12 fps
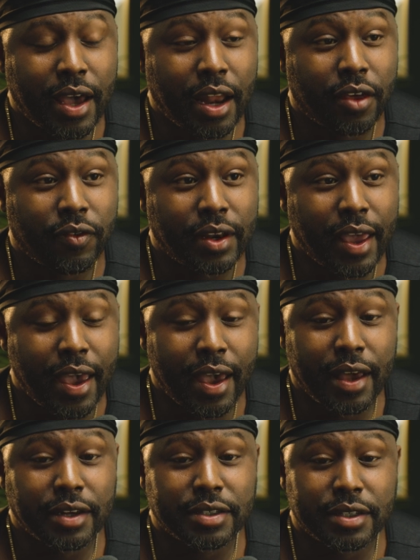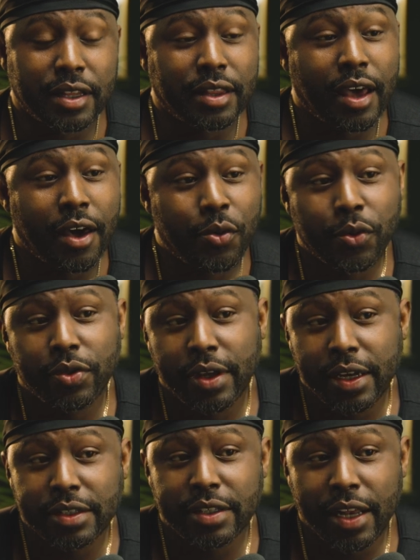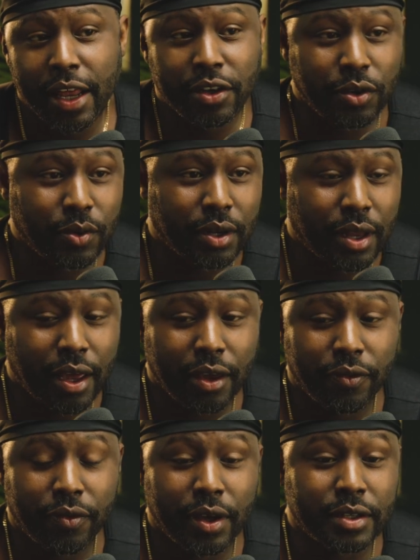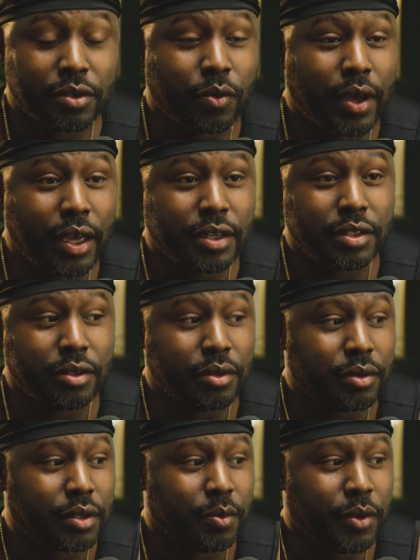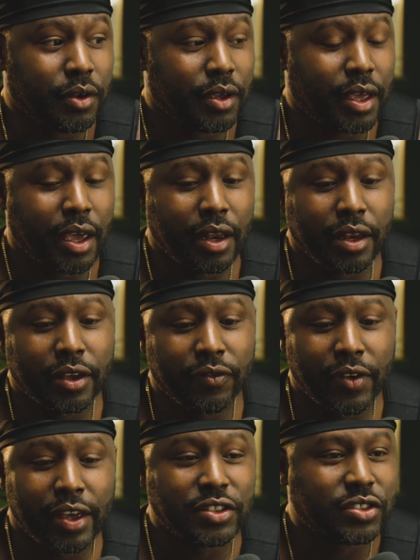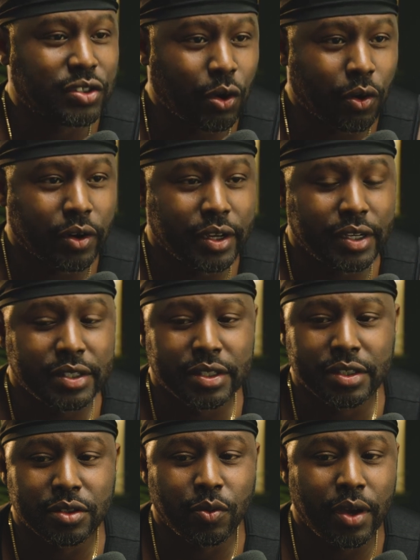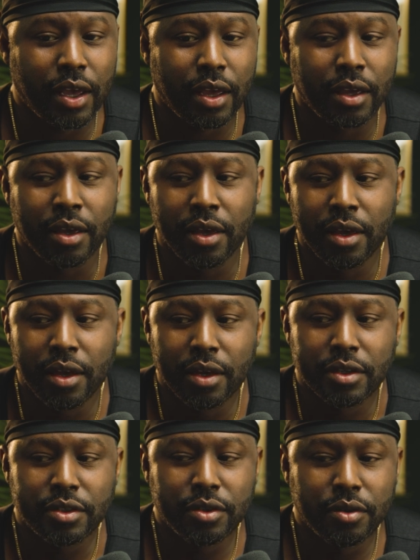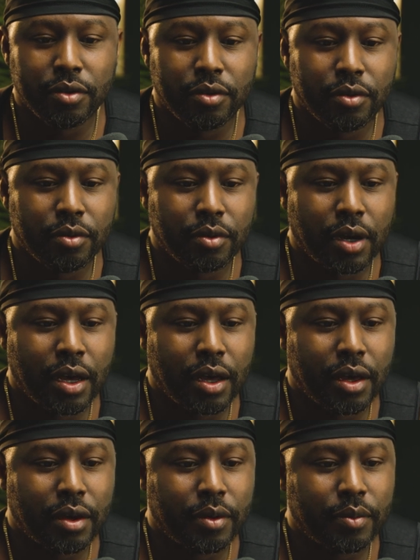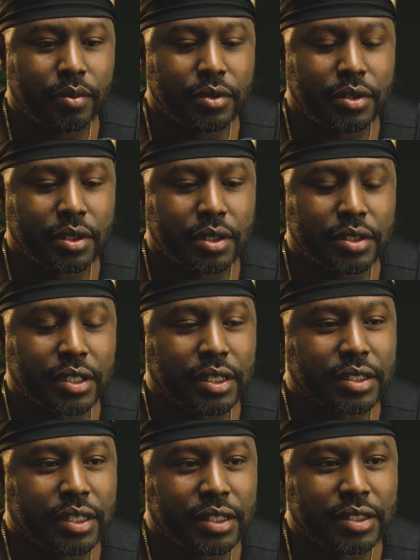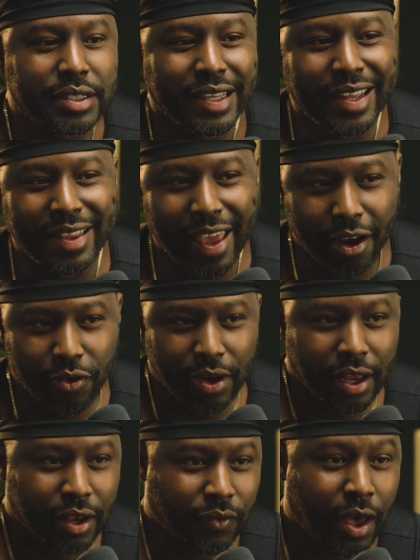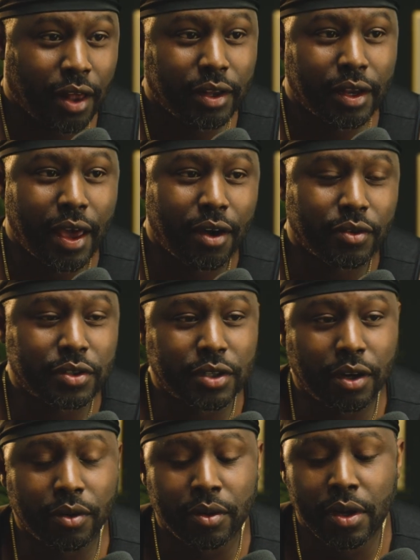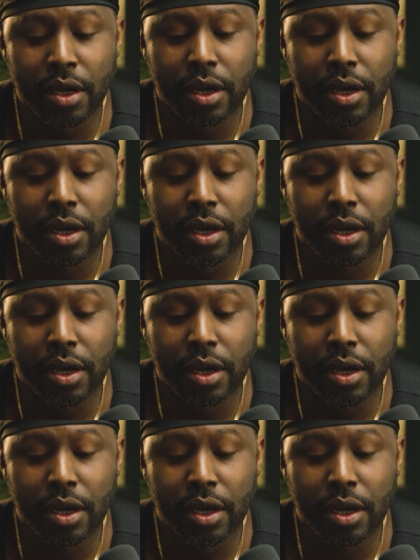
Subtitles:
kind of enhance the other things that I do in life, as a way to communicate and convey stories, as a way to get that creative outlet out. So